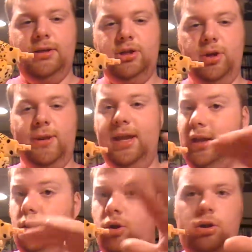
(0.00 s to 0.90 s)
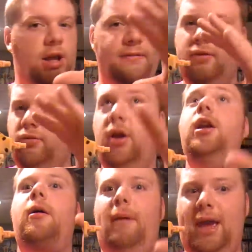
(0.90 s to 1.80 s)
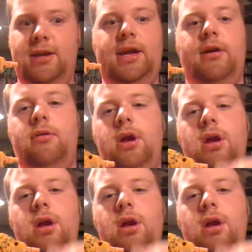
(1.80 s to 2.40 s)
so he can look left and right and up and down.